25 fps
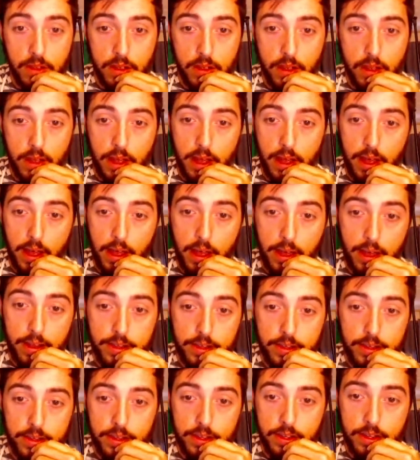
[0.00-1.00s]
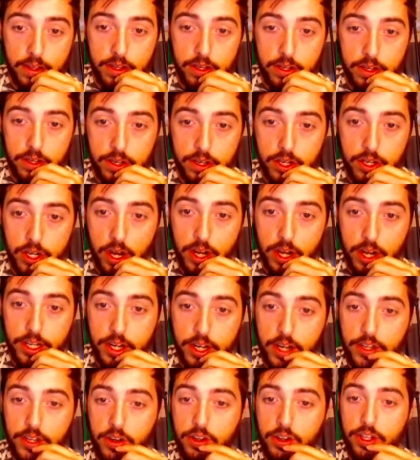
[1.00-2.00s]
And Jiejie
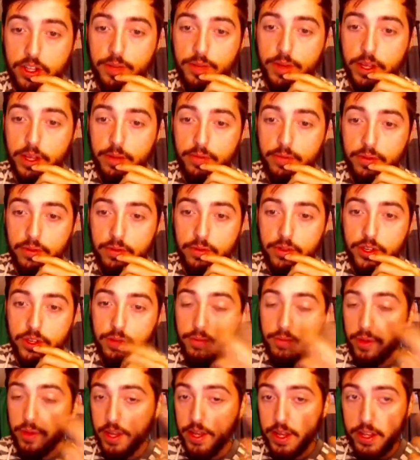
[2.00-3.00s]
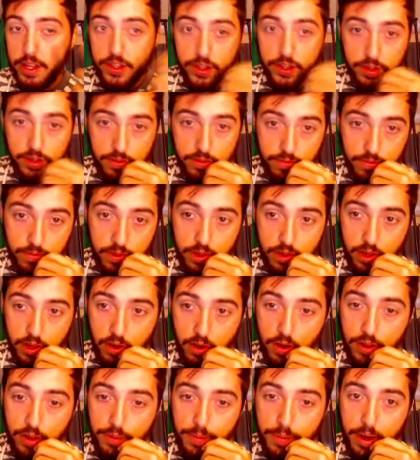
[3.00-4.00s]
starts to make a, some plays
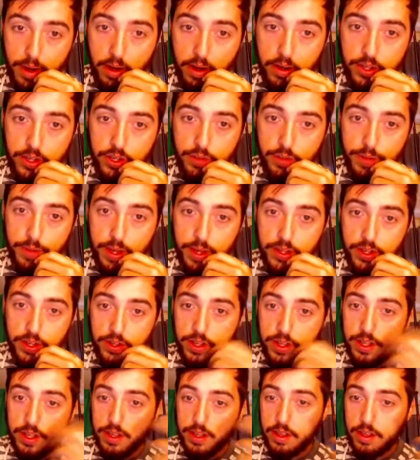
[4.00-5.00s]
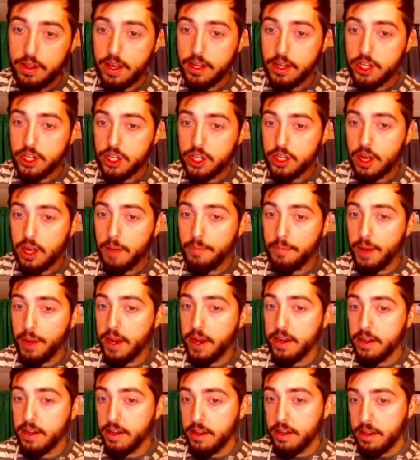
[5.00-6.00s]
around the Baron. So basically, they just got
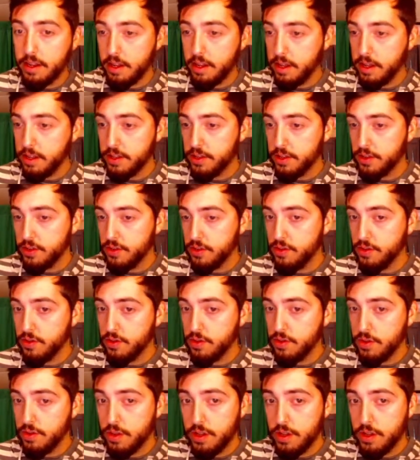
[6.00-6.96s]
baited into.